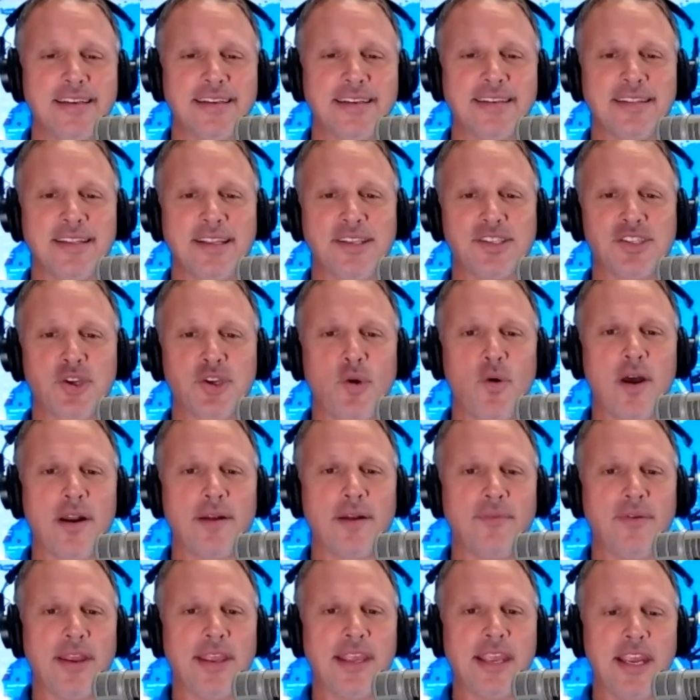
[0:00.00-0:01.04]
Let's go on
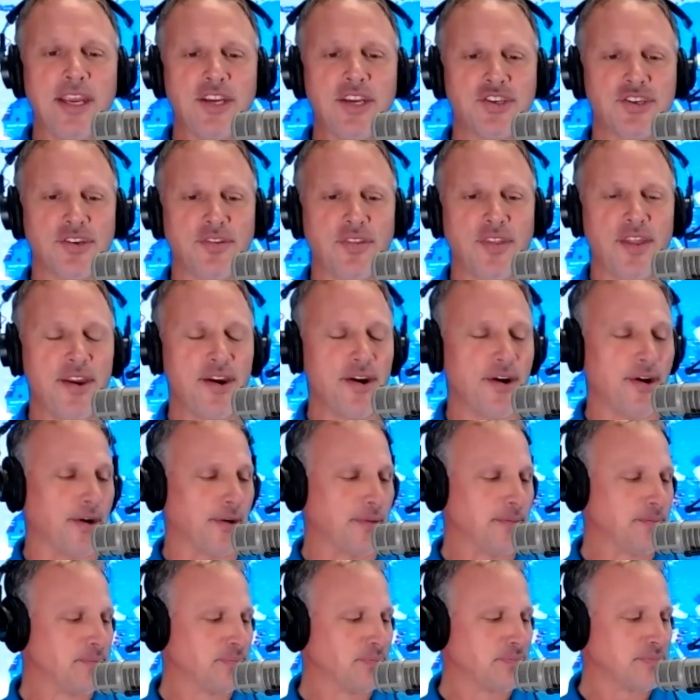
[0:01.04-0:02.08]
a vacation
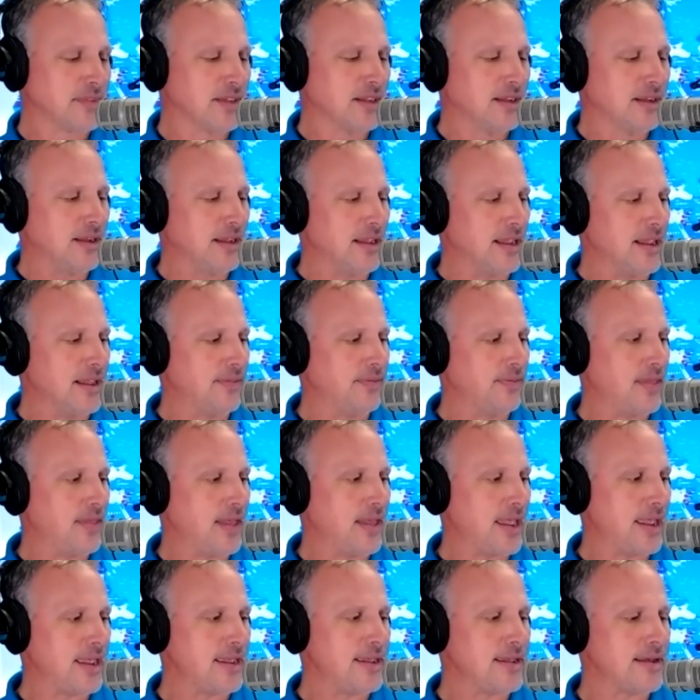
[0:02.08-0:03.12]
there. And
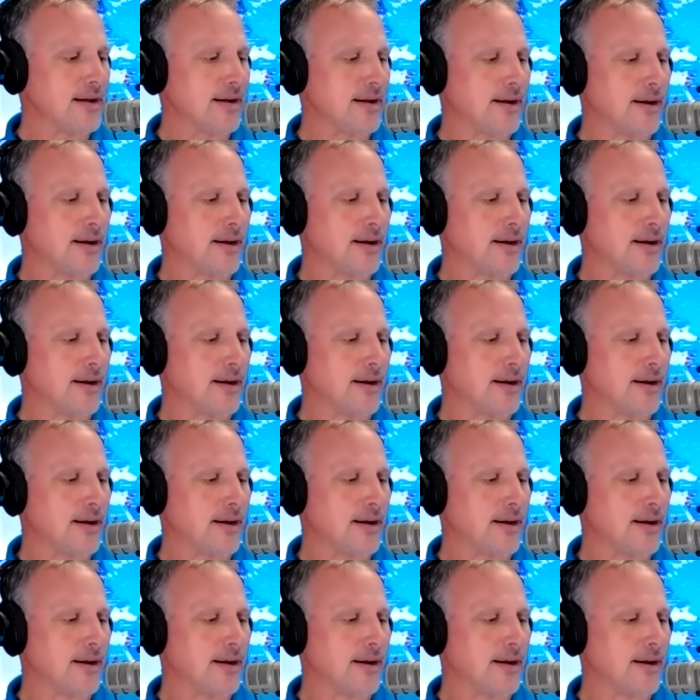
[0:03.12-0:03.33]
they